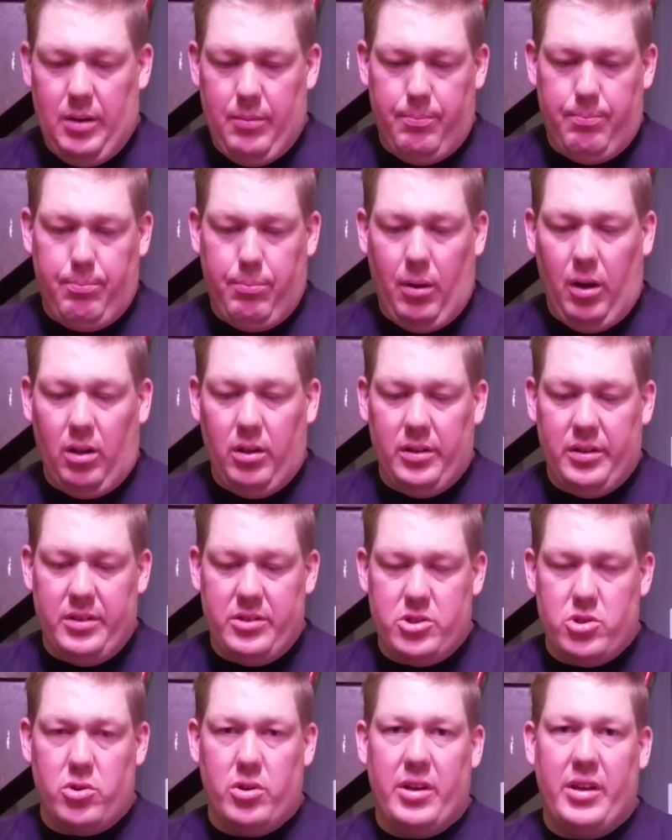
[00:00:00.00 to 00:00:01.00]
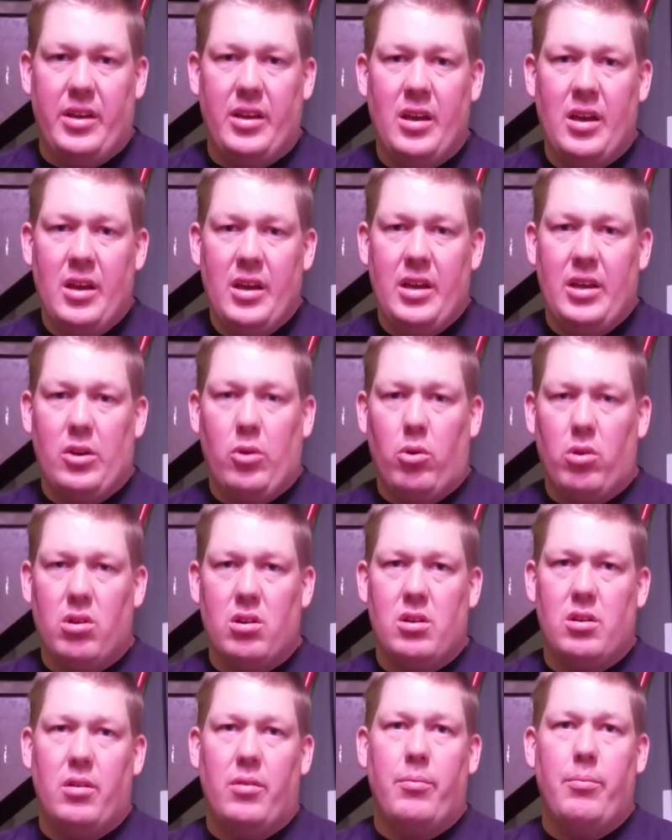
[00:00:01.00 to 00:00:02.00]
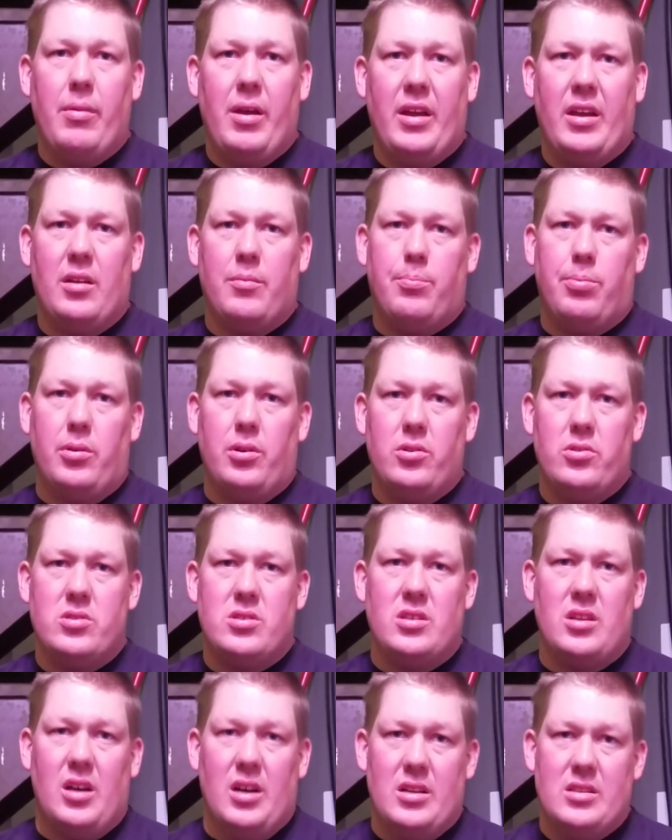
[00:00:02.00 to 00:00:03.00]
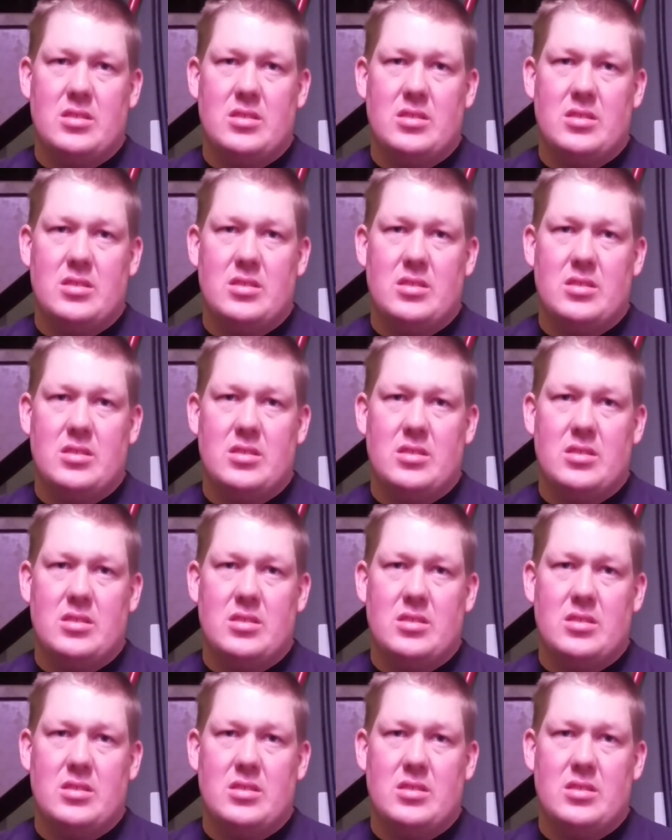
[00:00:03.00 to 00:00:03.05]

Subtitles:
pollen tree in order to make it produce nuts.